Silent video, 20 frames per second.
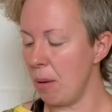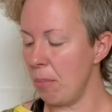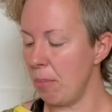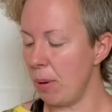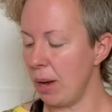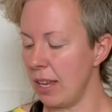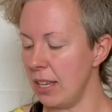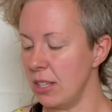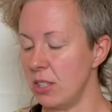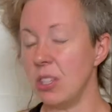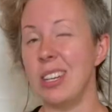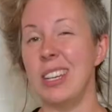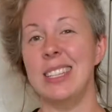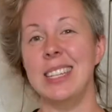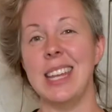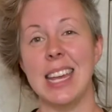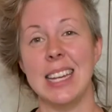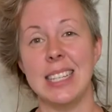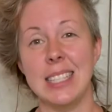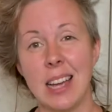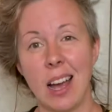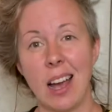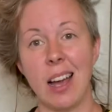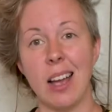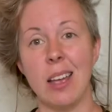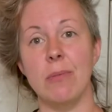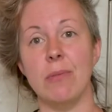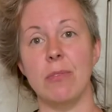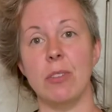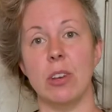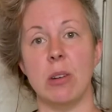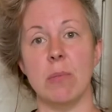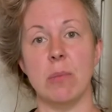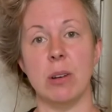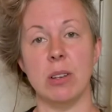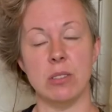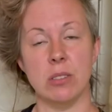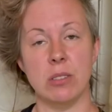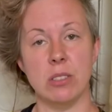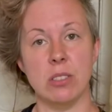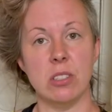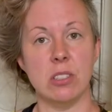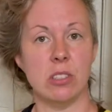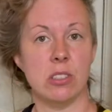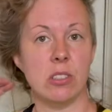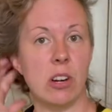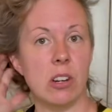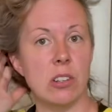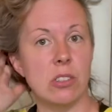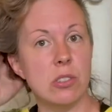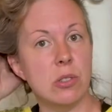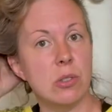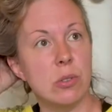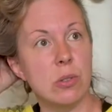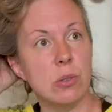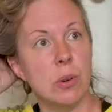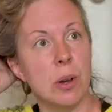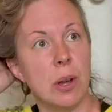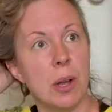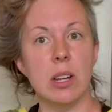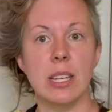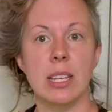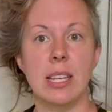but it's gonna take time for your muscles to start to